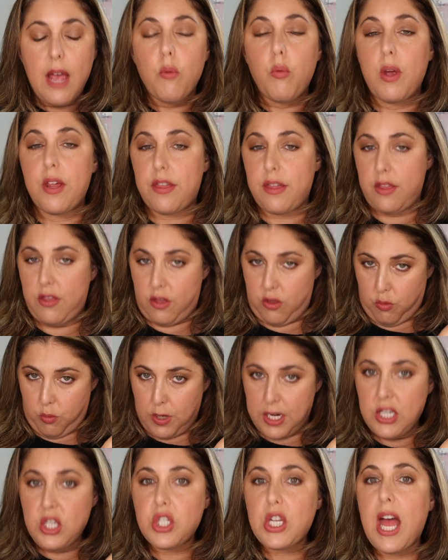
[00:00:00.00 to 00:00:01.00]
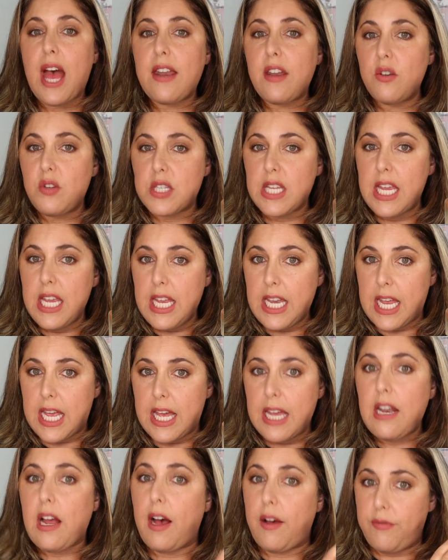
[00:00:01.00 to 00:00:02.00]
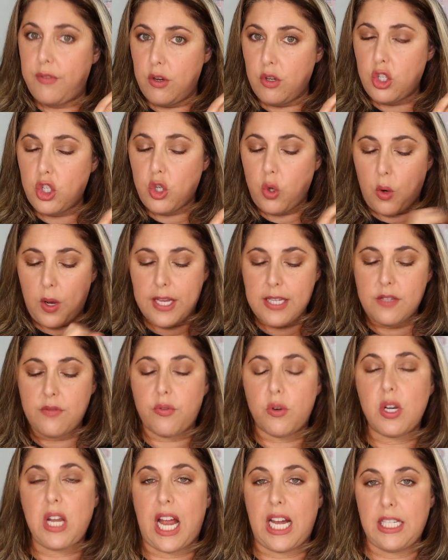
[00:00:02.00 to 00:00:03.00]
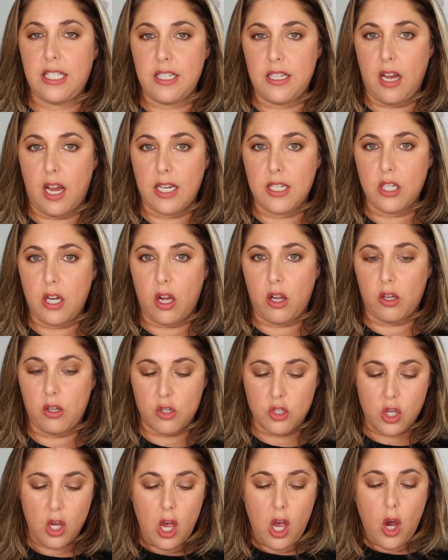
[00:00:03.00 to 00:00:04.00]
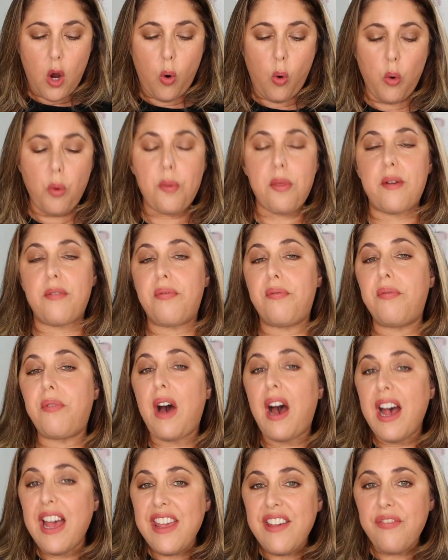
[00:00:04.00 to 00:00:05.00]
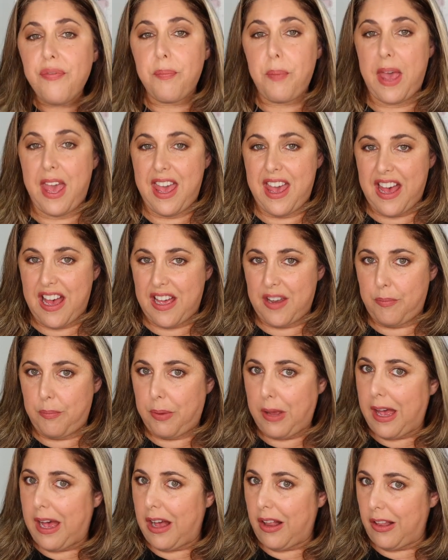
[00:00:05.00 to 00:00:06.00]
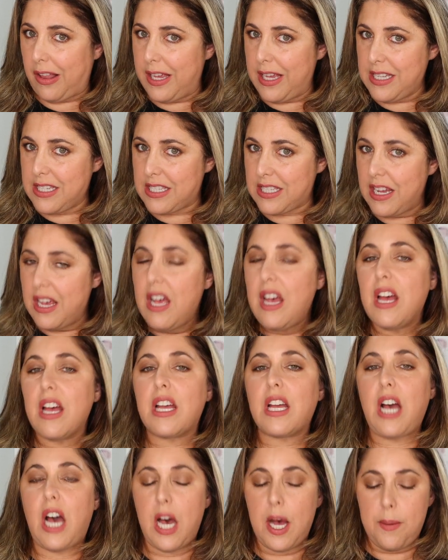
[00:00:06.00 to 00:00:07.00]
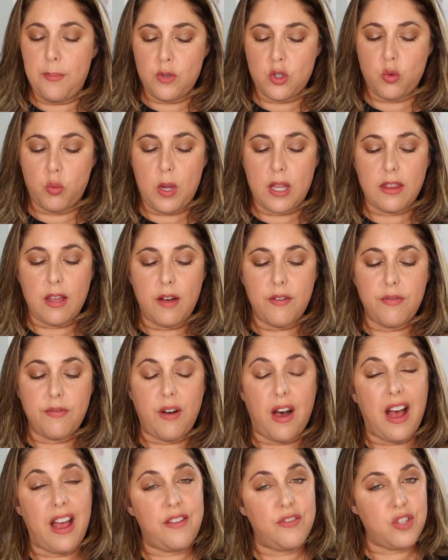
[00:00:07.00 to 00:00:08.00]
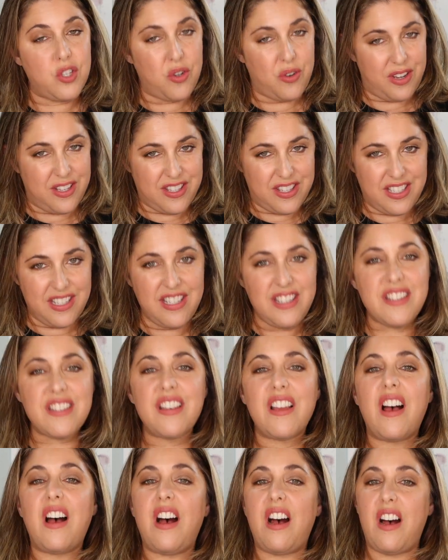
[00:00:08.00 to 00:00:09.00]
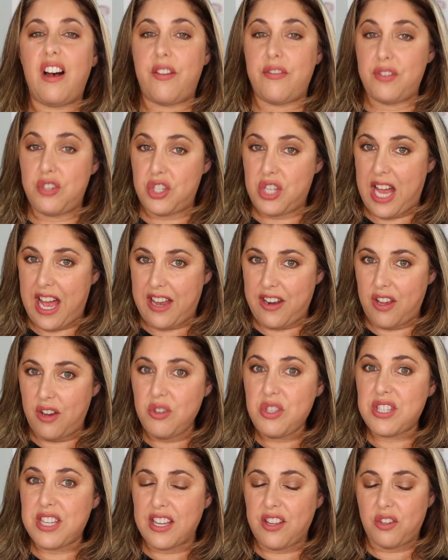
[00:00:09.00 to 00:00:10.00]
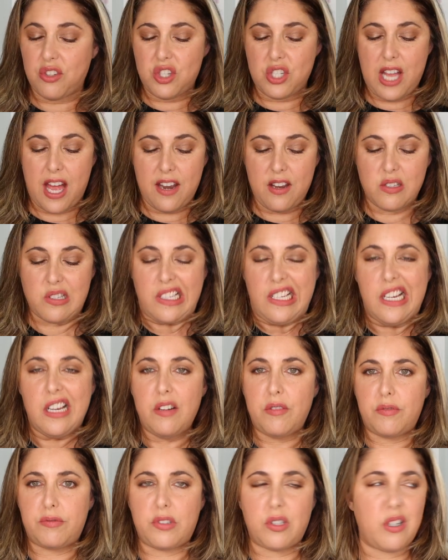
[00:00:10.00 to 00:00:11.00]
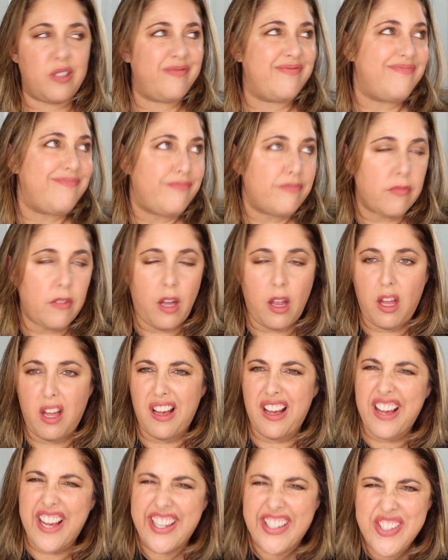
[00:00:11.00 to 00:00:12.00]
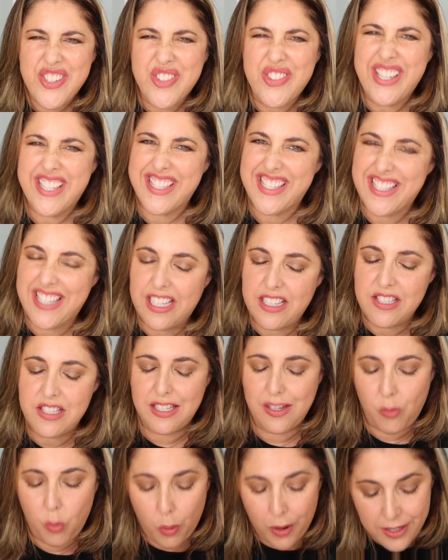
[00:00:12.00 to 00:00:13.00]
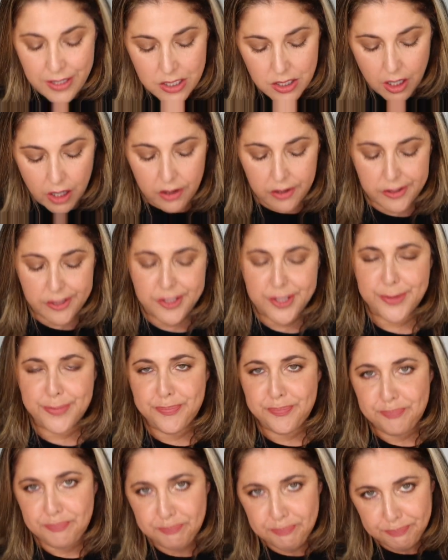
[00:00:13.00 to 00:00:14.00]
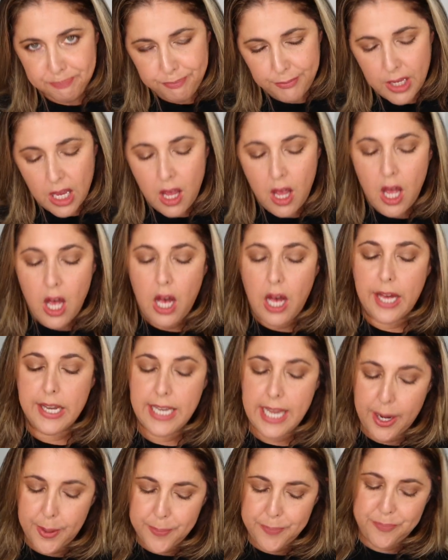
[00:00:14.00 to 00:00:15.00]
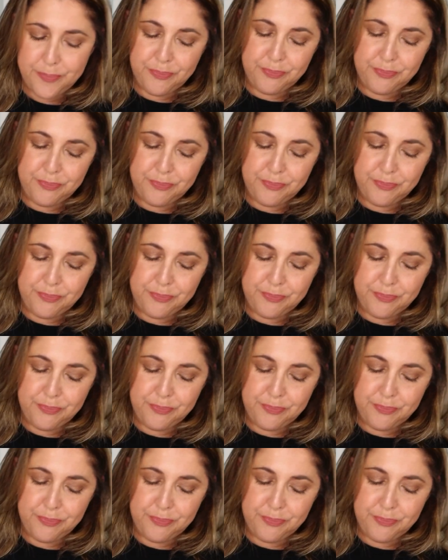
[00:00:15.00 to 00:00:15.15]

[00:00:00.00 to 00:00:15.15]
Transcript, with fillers: with three shadows in it of your choice for $99 or the five pan palette comes with five choices of shadows single shadows for $161 now